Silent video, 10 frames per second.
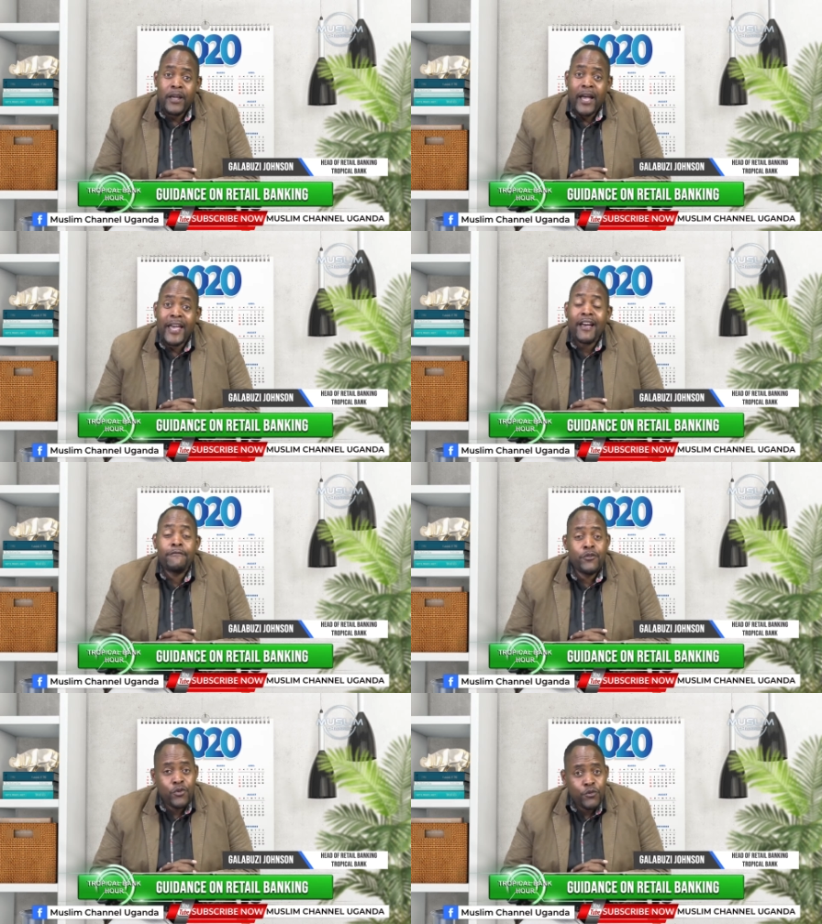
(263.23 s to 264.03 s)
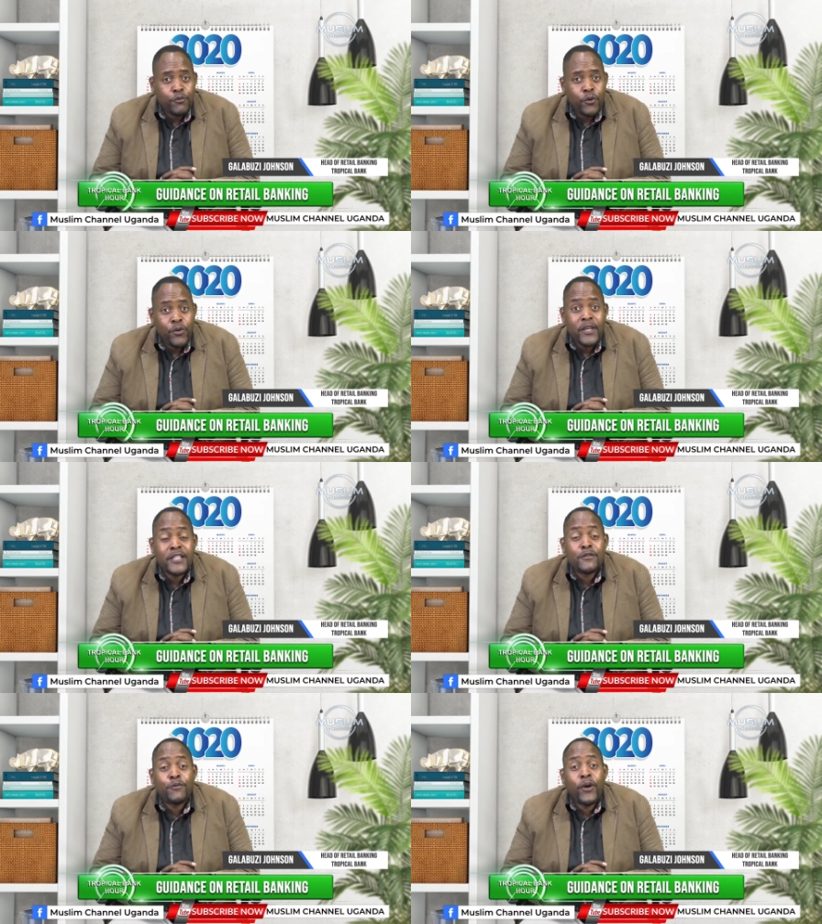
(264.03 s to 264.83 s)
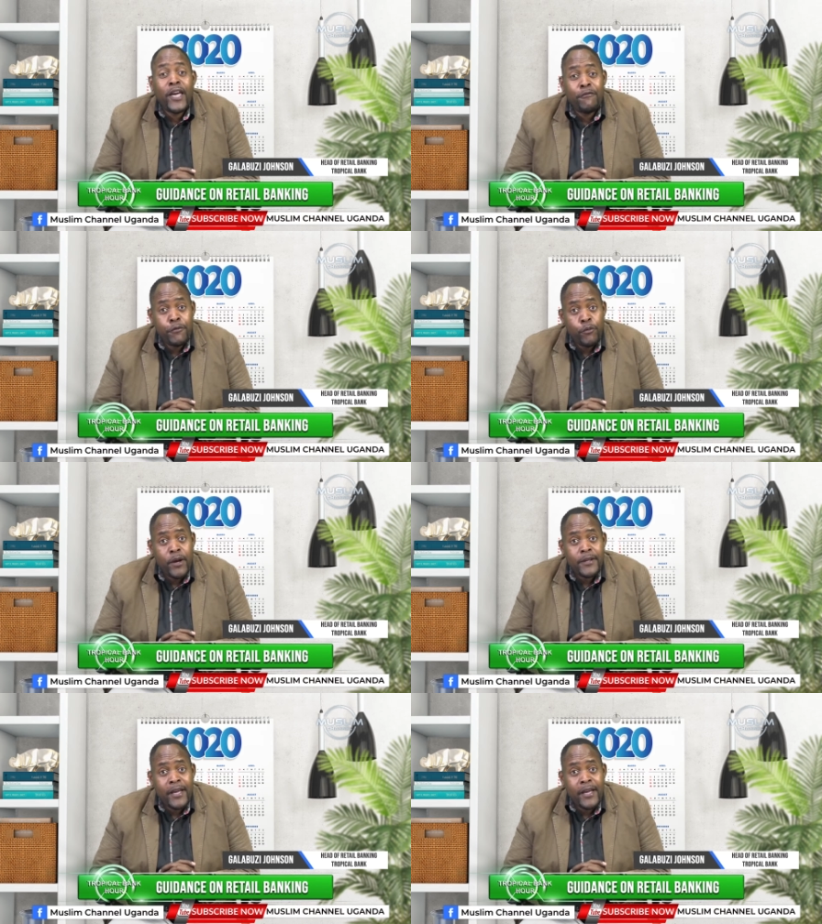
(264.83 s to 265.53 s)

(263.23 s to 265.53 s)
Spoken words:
I have news for you. It is for everyone,